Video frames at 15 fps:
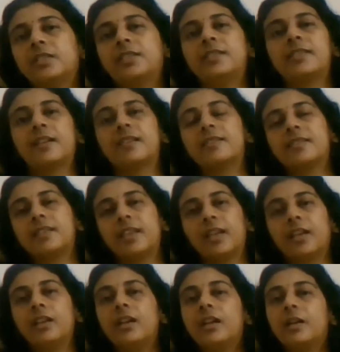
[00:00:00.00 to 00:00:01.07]
is
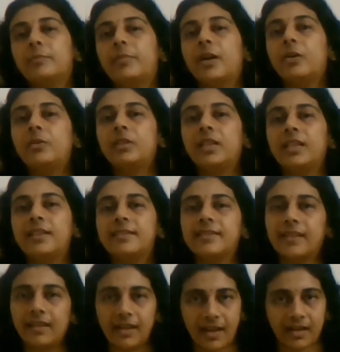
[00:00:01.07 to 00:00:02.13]
asking about T
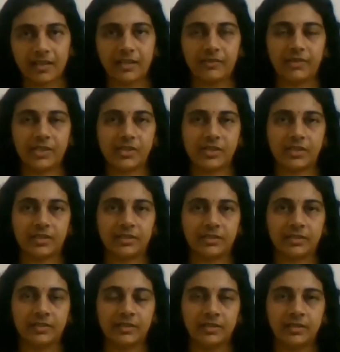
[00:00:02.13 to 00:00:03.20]
cell activation.
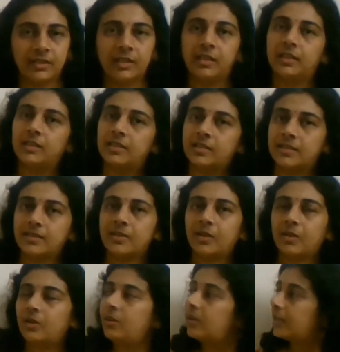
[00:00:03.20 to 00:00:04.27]

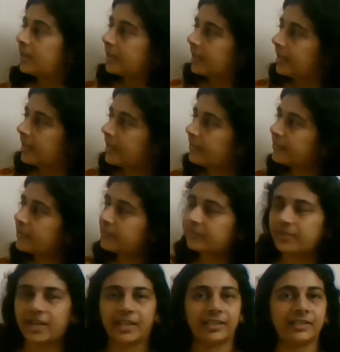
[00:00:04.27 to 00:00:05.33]
So, here we
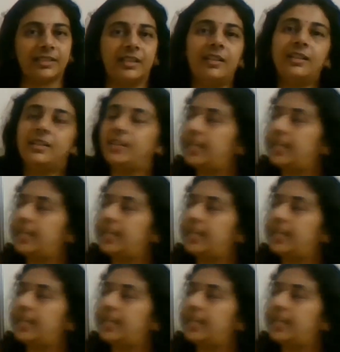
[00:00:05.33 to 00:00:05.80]
find the